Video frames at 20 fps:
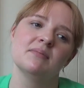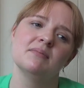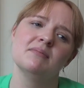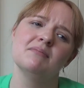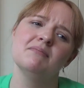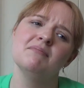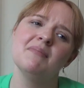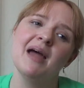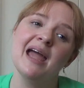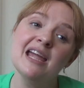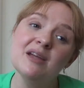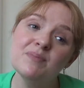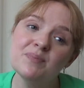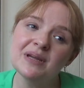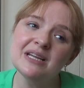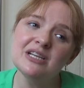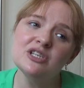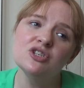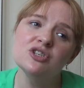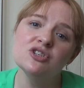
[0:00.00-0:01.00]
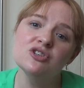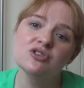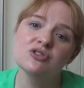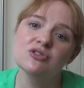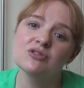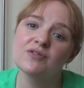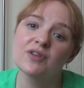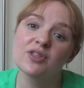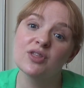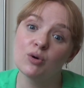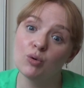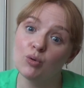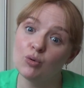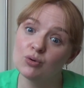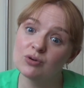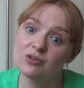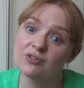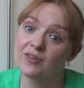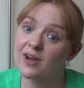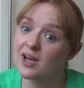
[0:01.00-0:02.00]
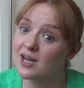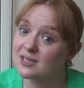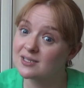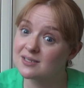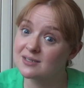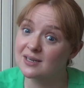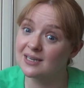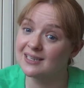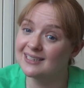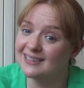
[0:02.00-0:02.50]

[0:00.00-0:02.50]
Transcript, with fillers: maybe she should have thought first.